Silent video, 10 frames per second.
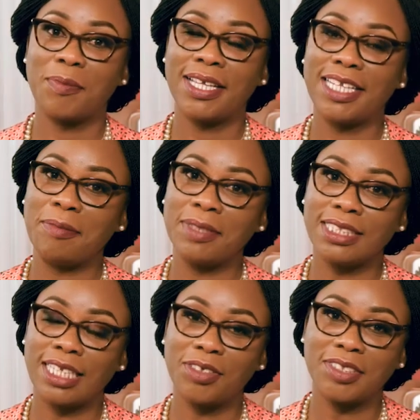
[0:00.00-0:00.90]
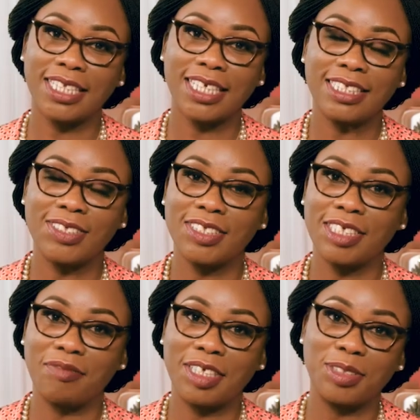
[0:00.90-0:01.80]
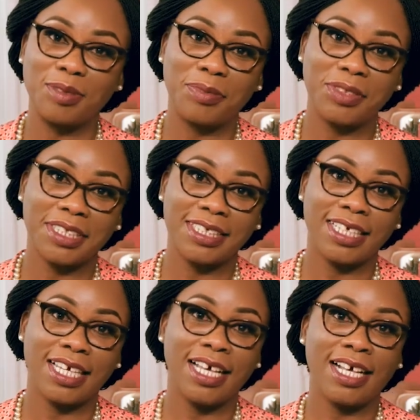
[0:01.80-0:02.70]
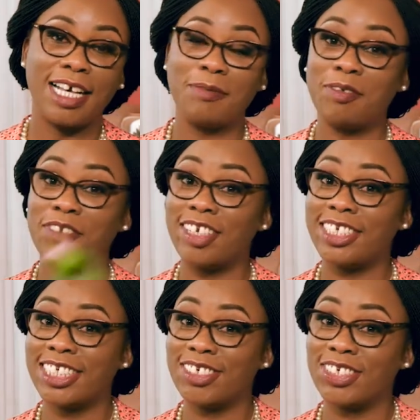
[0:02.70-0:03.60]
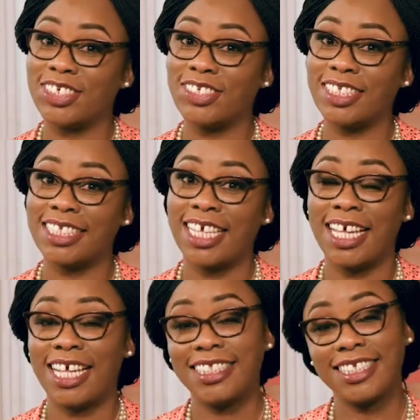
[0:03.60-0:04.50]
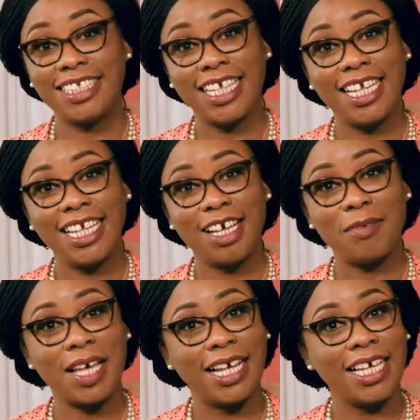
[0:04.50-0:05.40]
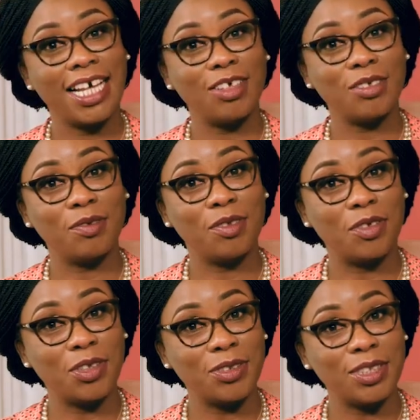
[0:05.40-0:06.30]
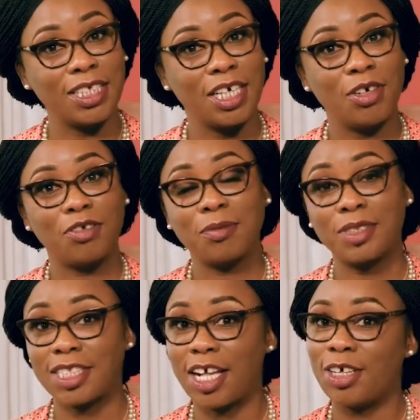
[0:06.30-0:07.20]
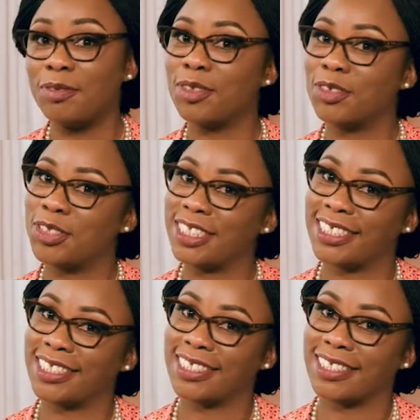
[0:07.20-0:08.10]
my name is Nankhonde Vandenbroek. I'm a flourishing Rose, and today I'm hanging out with Rose from Style with RoseS.